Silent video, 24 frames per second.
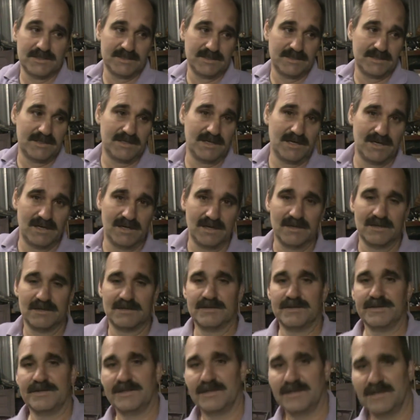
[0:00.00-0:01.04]
and
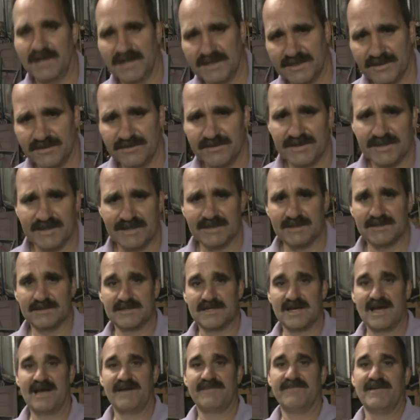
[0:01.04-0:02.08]
I do things
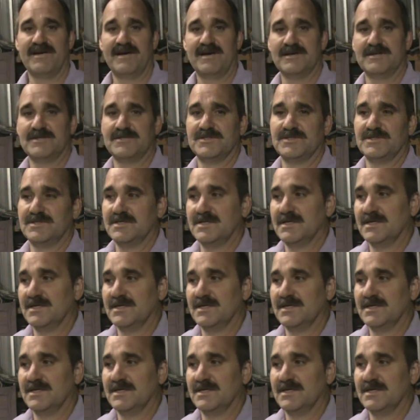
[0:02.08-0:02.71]
haphazard,